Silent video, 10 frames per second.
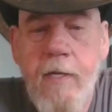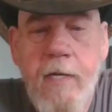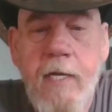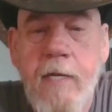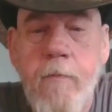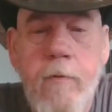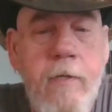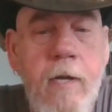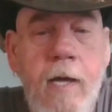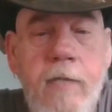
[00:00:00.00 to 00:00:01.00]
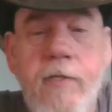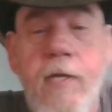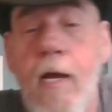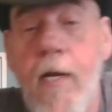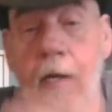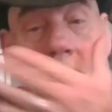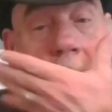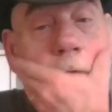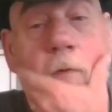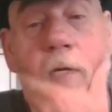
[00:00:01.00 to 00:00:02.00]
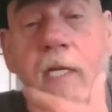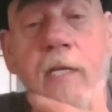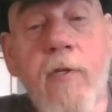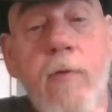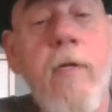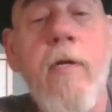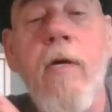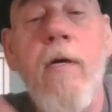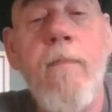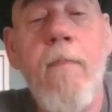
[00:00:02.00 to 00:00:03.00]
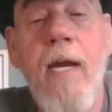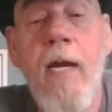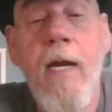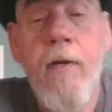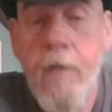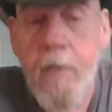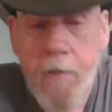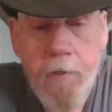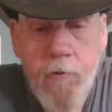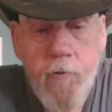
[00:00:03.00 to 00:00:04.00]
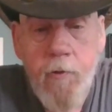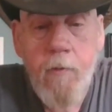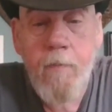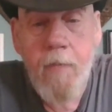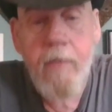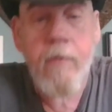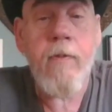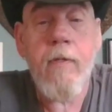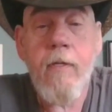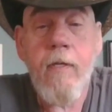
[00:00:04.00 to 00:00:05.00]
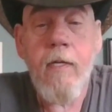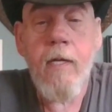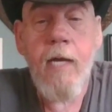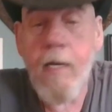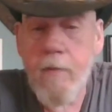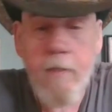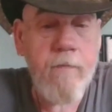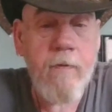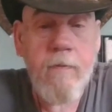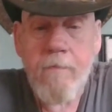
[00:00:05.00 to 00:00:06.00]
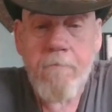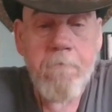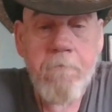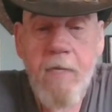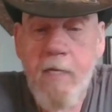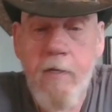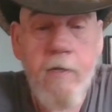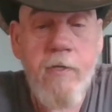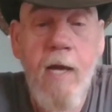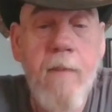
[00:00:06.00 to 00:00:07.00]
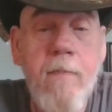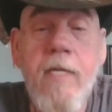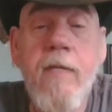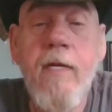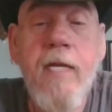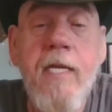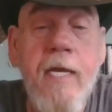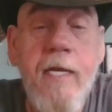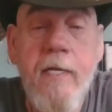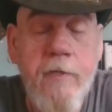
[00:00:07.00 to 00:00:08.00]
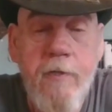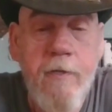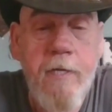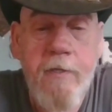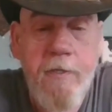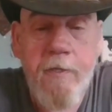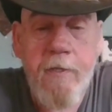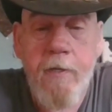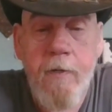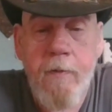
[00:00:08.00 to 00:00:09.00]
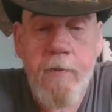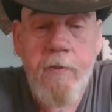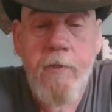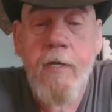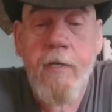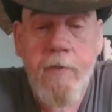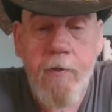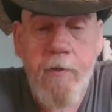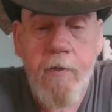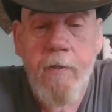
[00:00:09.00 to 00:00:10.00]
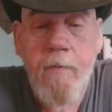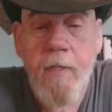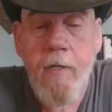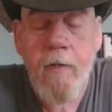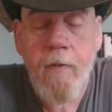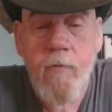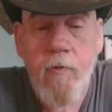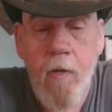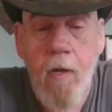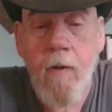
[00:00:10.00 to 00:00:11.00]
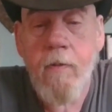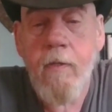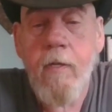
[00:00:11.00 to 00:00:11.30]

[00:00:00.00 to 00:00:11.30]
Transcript: that he would not sign off on any sort of gun ban or gun control bill. However, it does not mean that he can't just let it sit there on his desk until it becomes law.